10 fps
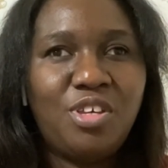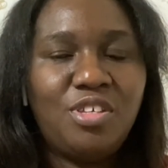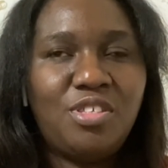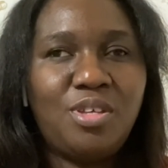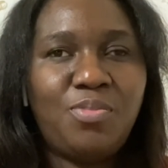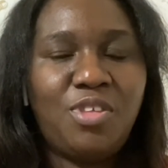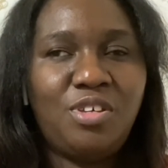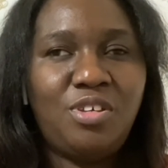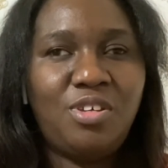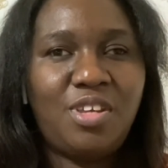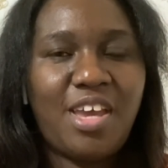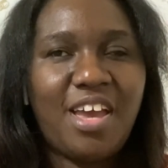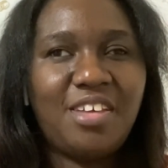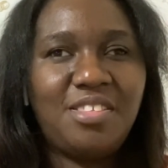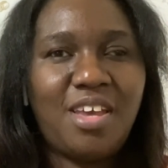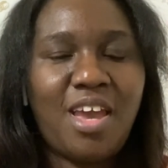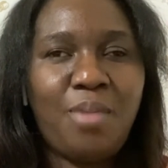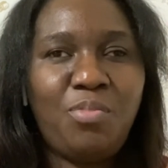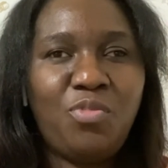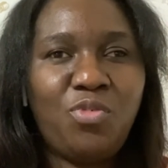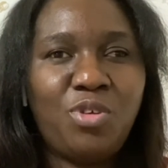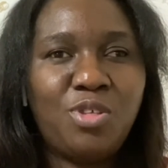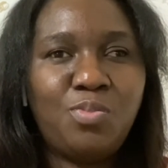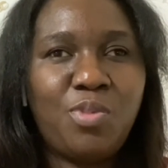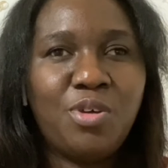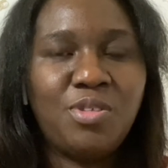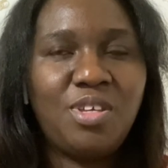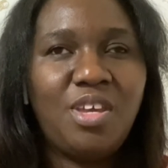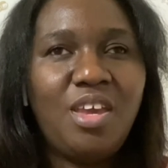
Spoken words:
something good has to happen for this person.